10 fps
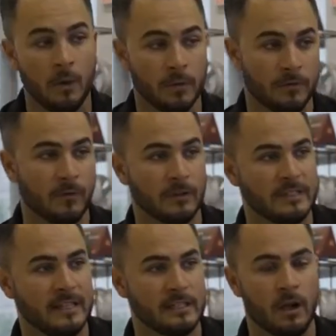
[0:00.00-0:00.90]
with full
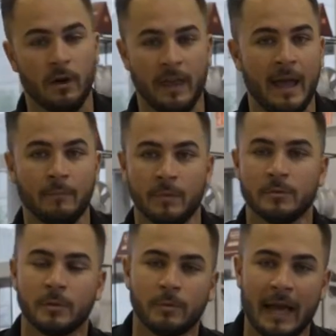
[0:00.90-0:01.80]
tint, all the
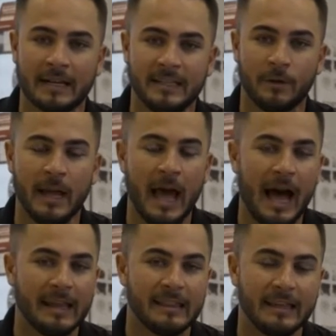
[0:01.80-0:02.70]
emblems are blacked out.
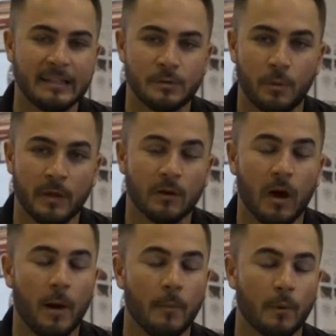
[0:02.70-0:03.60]
I think this wheel
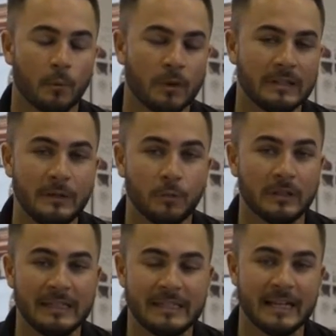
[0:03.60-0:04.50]
combo really,
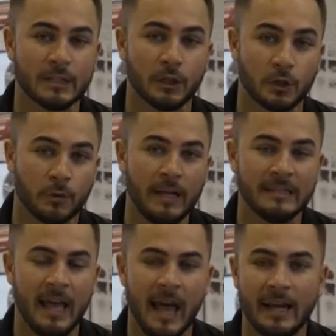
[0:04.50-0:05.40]
really does look
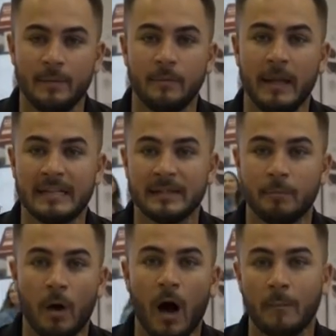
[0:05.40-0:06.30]
great, and it makes it
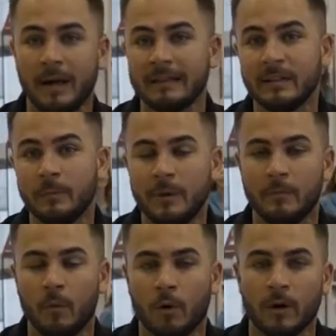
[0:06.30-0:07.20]
pop a little bit
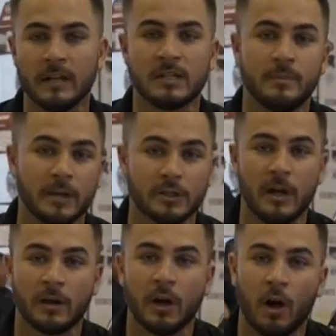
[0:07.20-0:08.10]
more, especially
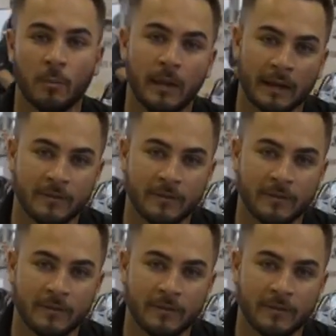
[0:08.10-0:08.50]
on an all-black